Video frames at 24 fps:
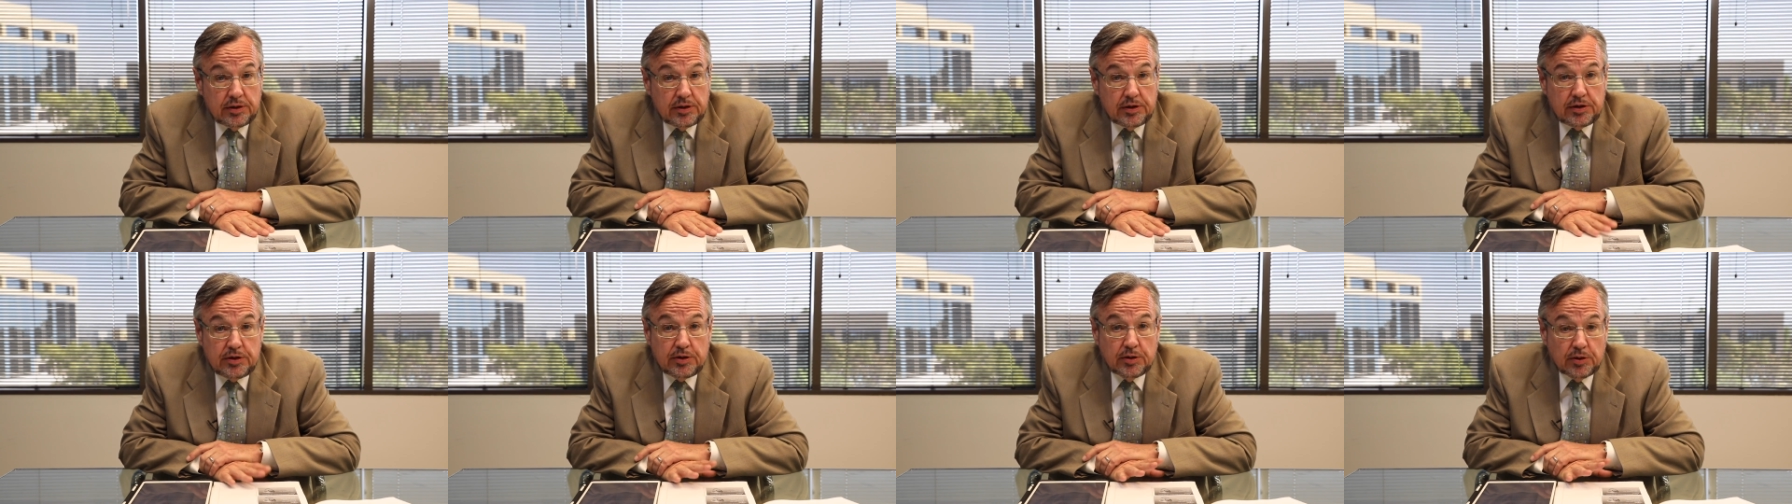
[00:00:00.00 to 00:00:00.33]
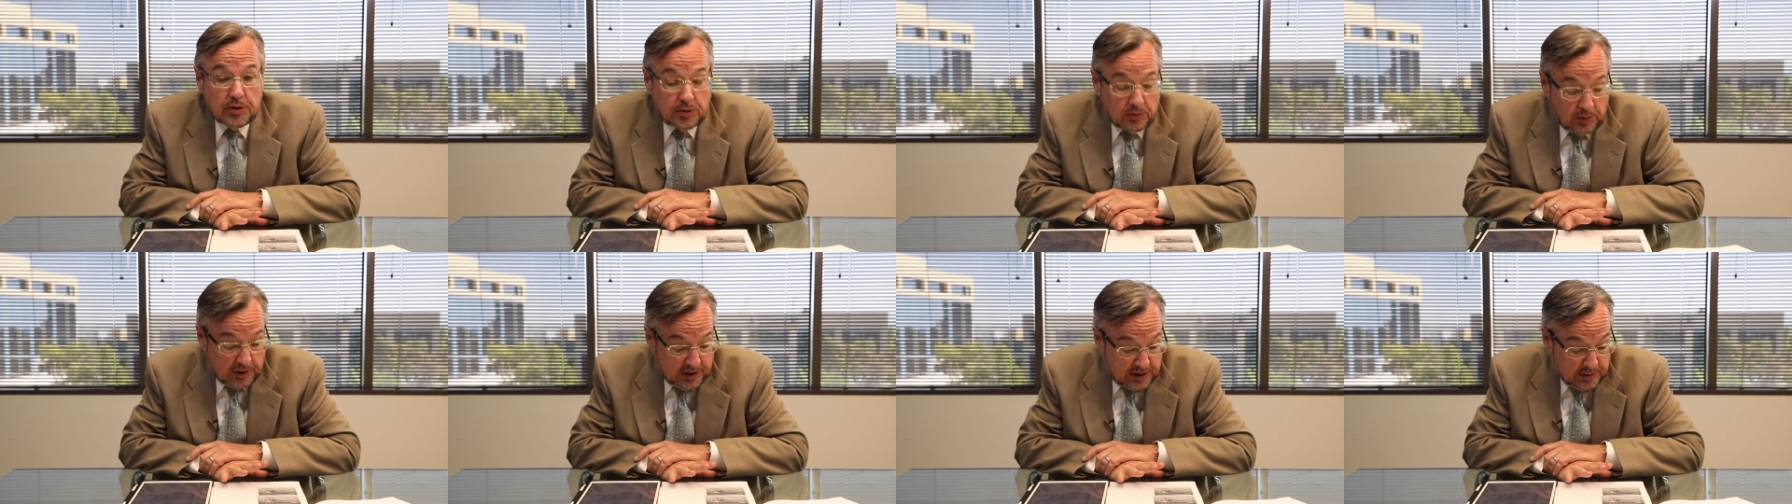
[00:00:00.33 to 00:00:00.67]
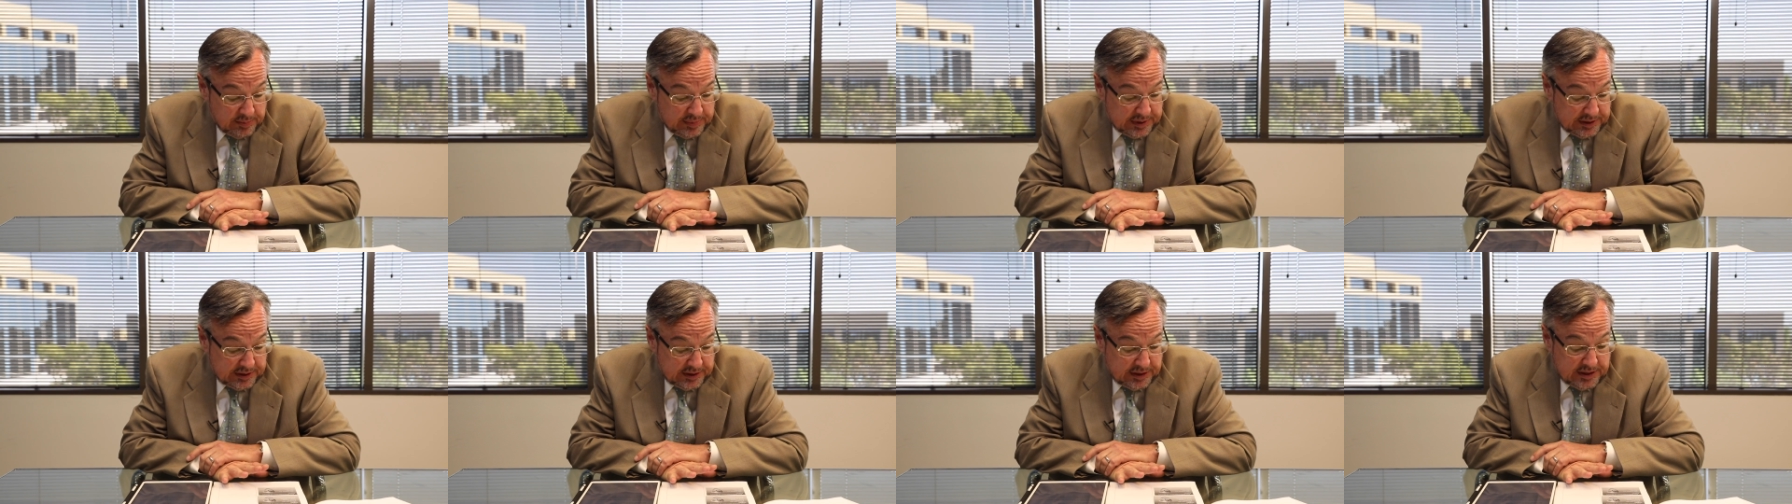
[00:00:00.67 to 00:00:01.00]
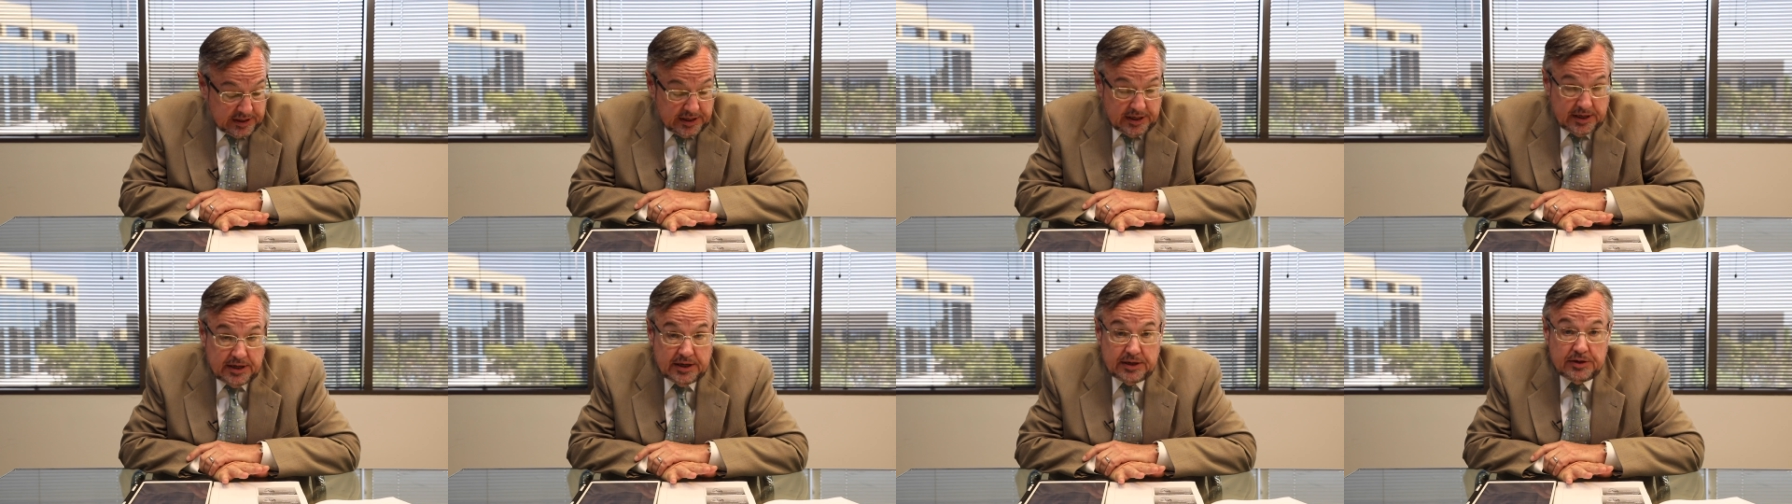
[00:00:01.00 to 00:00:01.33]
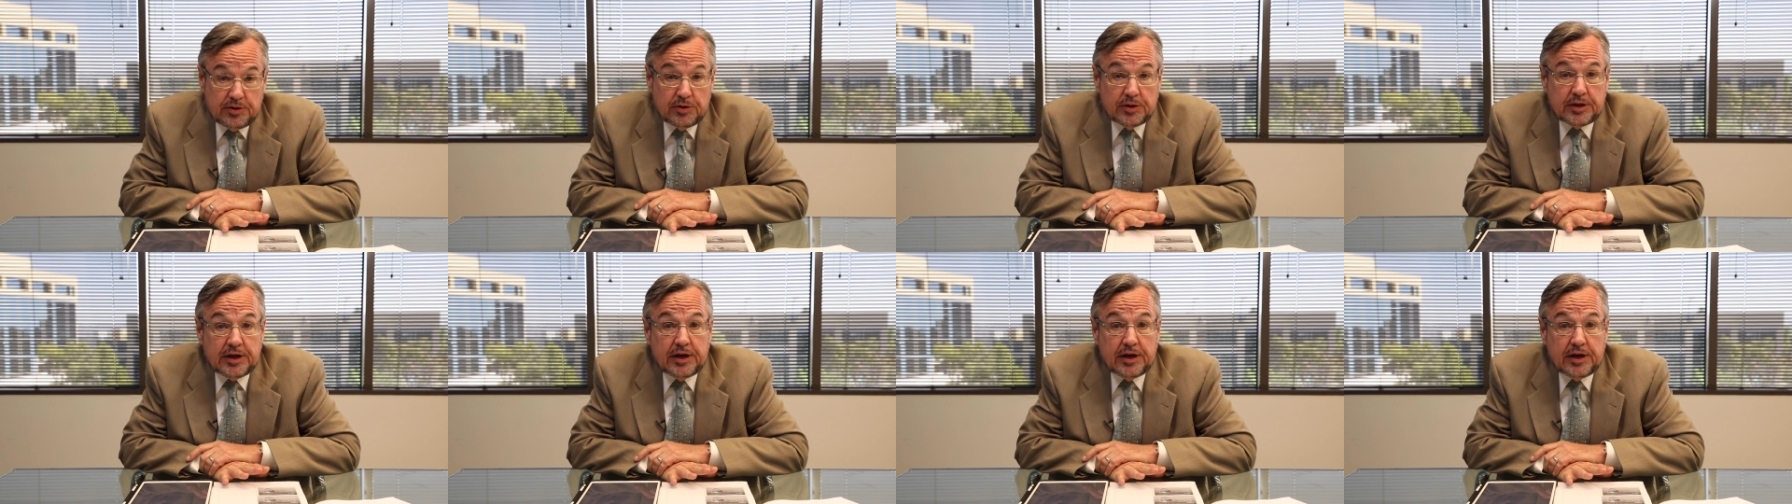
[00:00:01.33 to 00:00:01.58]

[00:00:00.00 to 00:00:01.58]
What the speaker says: your credibility and your